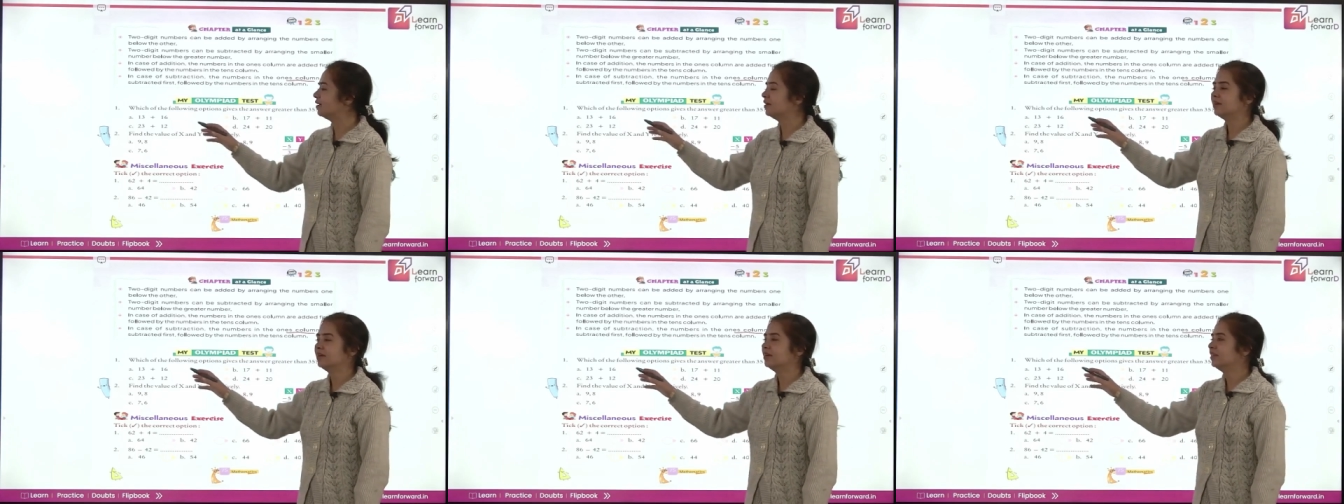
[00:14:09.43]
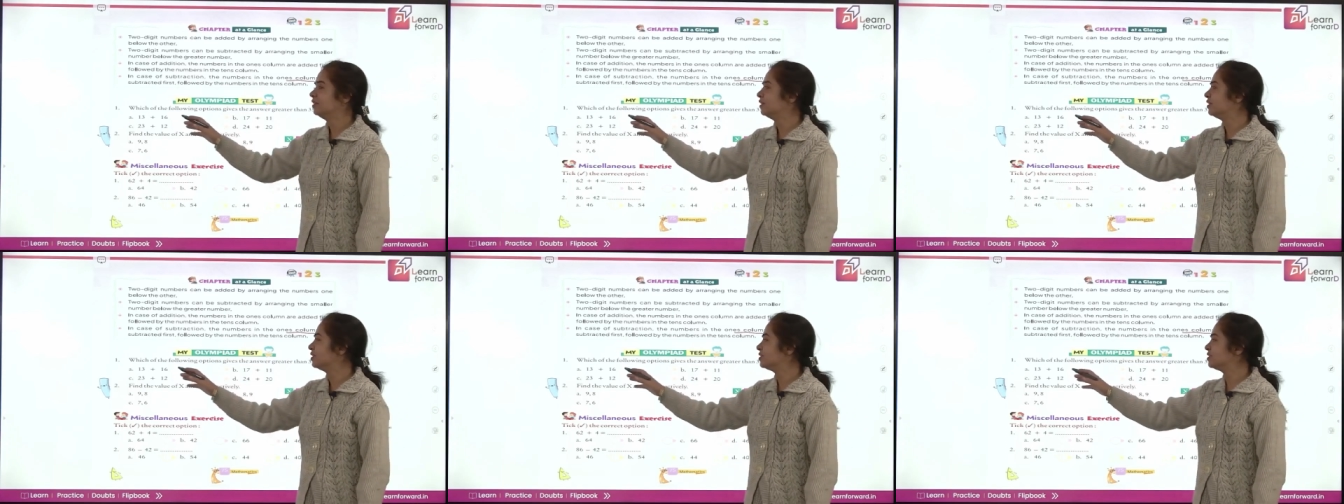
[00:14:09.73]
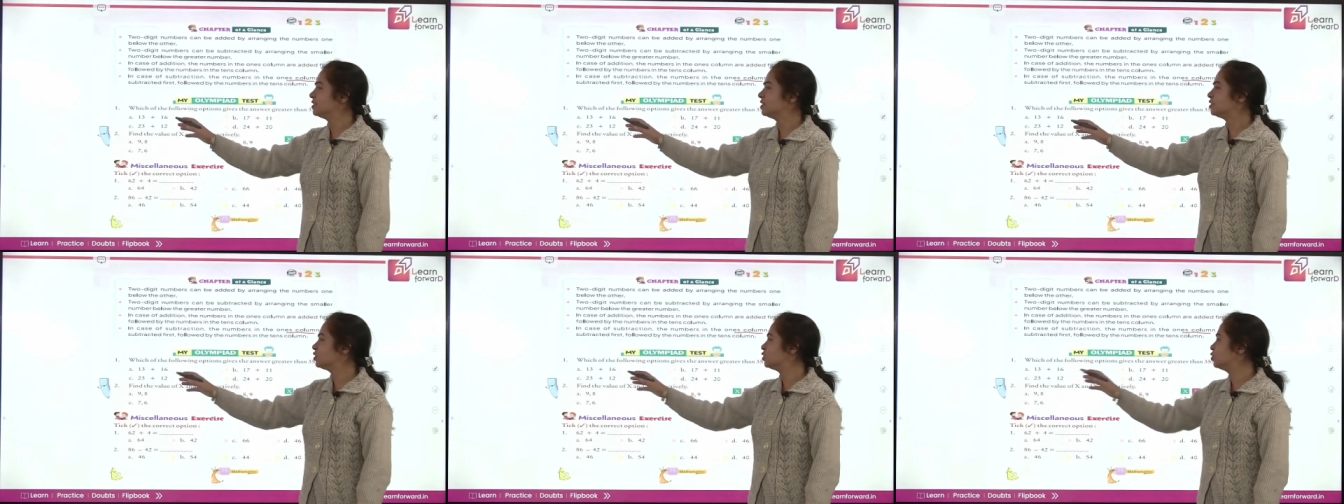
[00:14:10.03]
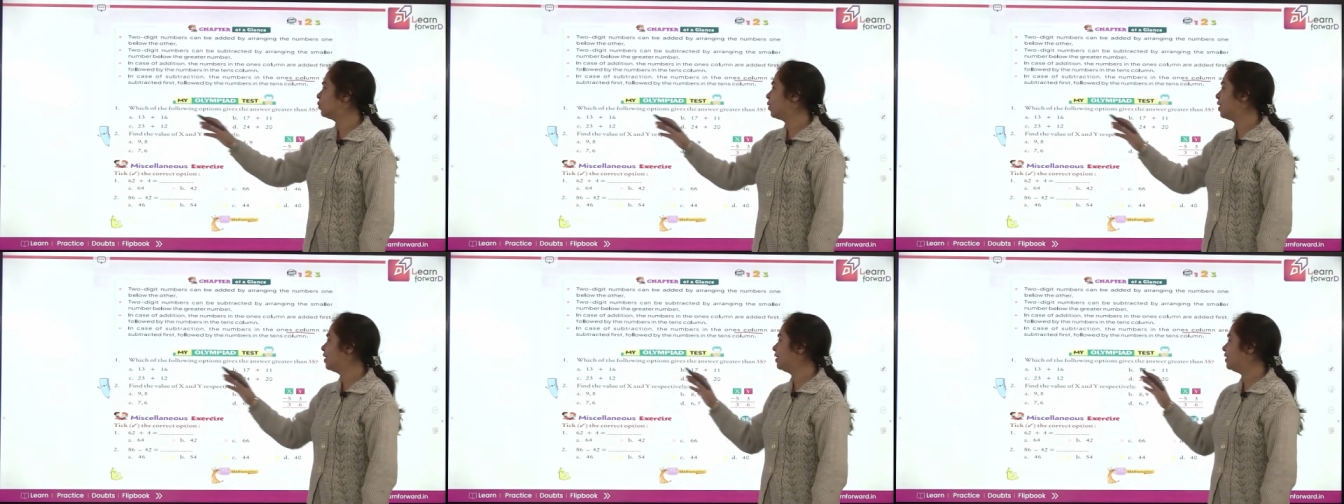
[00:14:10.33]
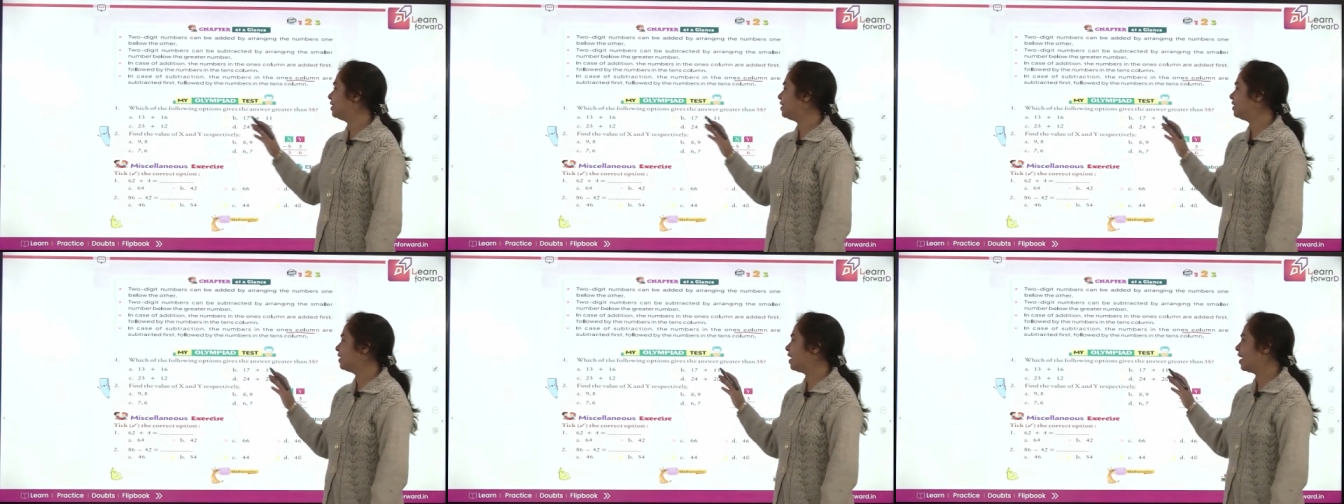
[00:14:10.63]
This is
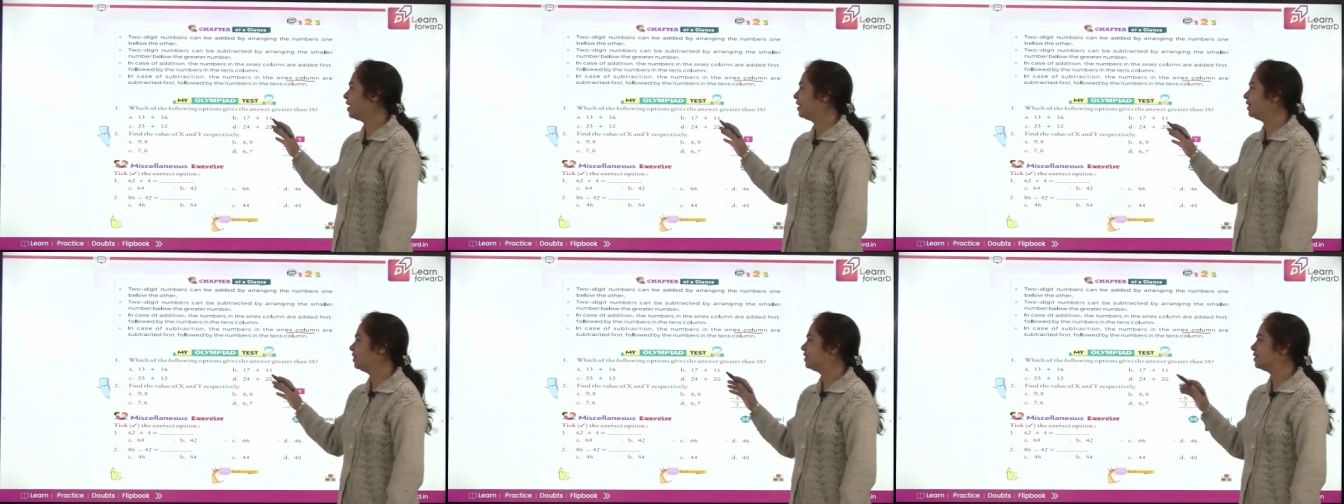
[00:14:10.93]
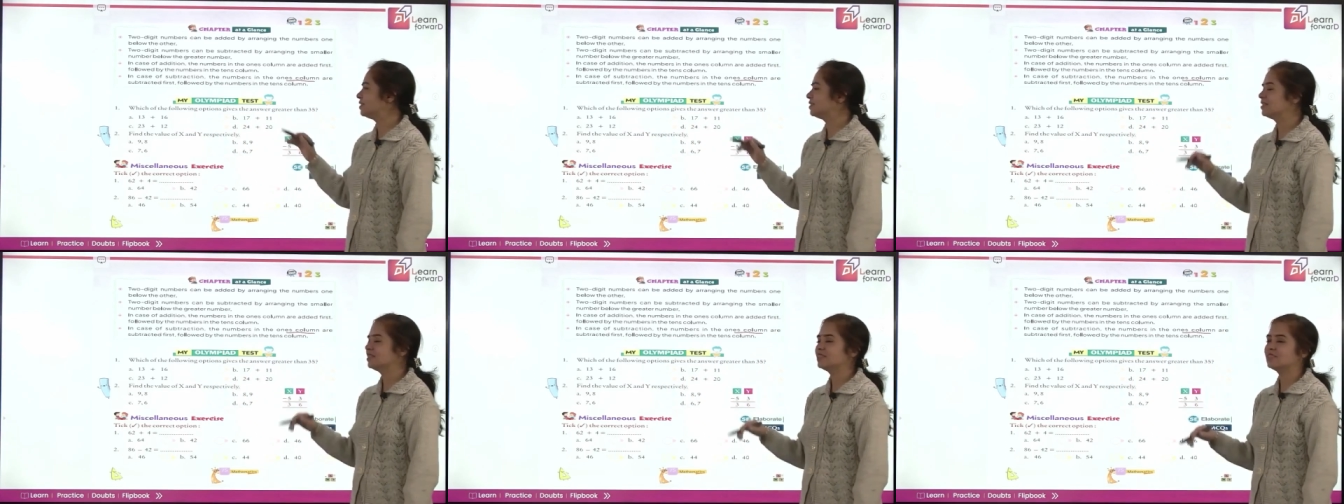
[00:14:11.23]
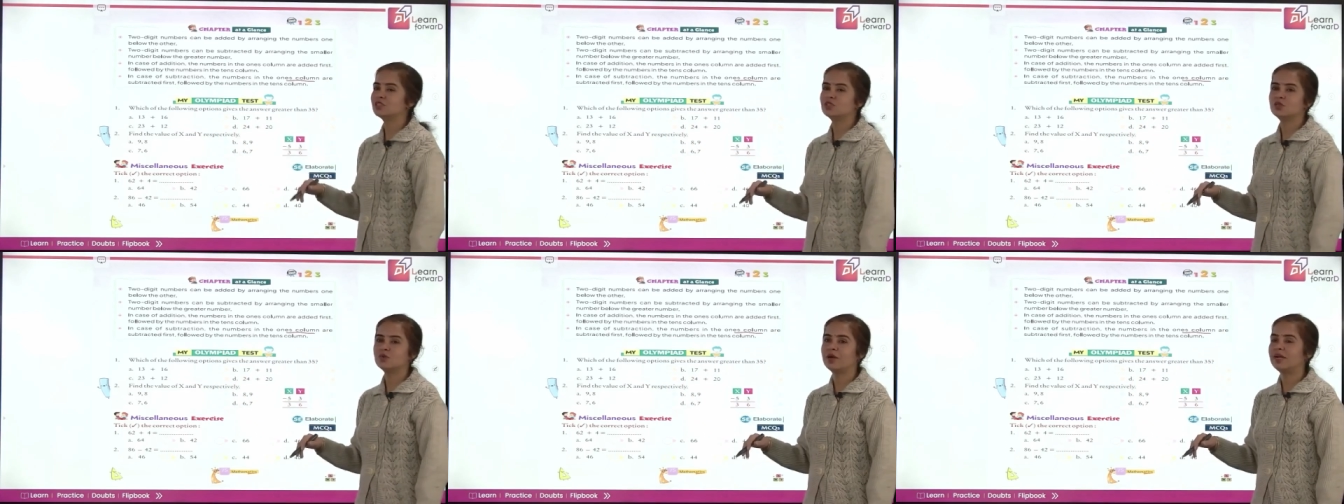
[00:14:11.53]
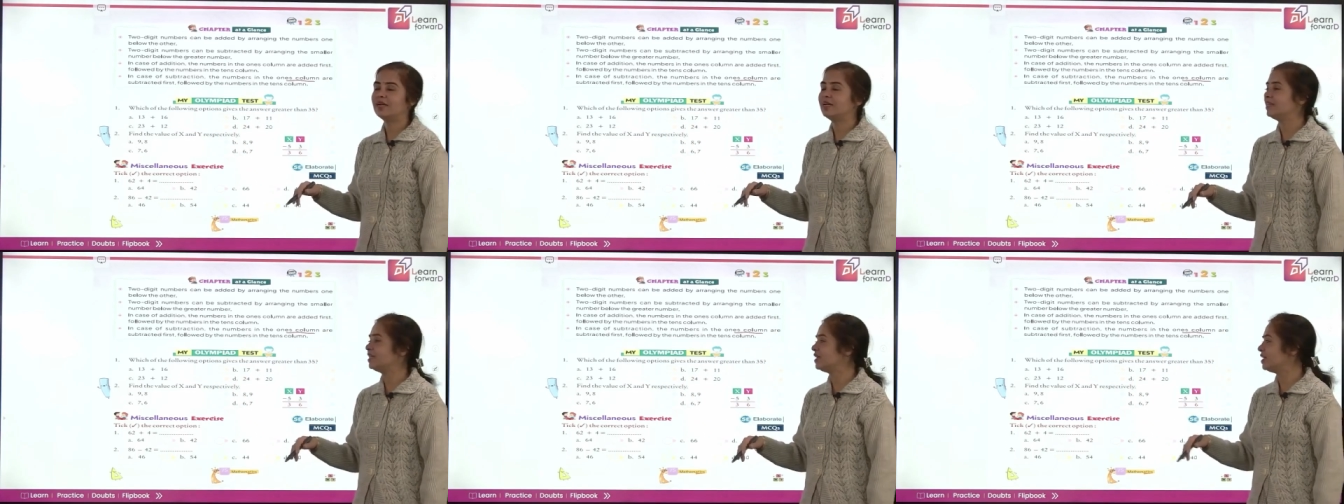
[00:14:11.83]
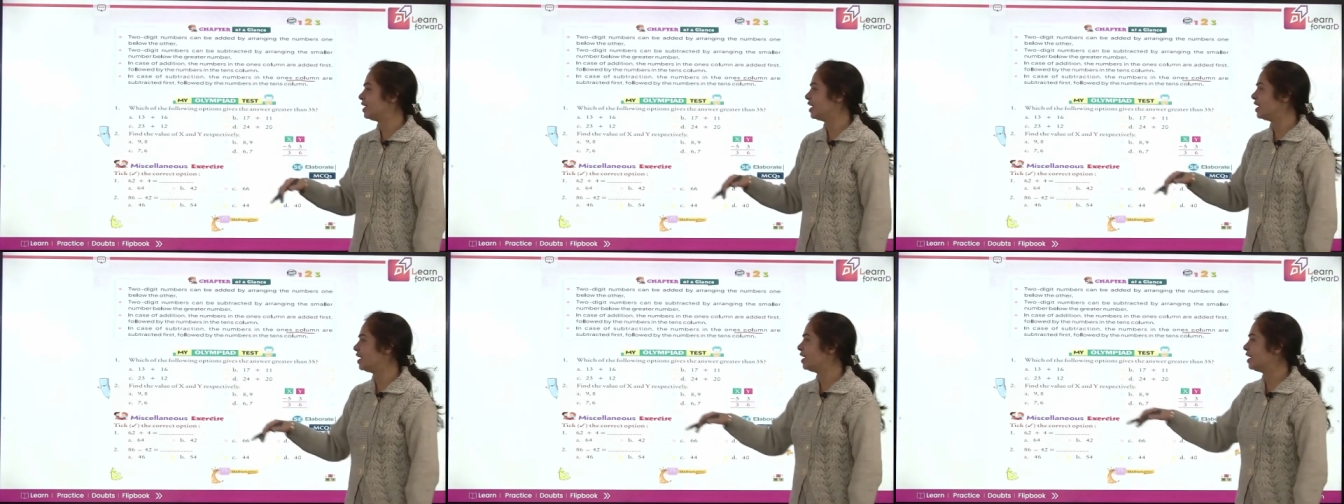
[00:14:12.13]
29. This is
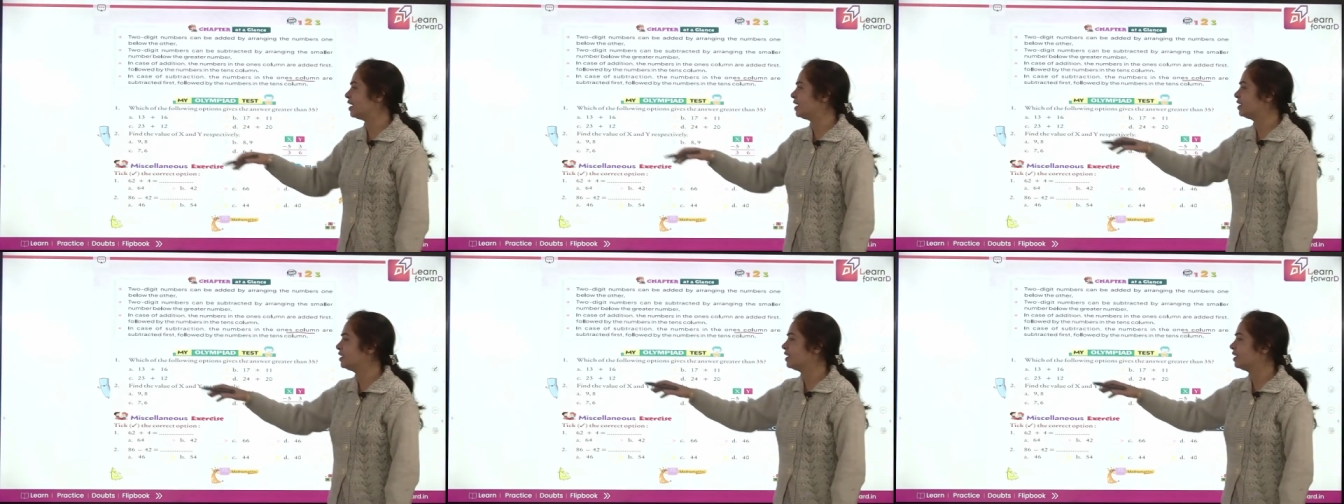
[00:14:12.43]
28.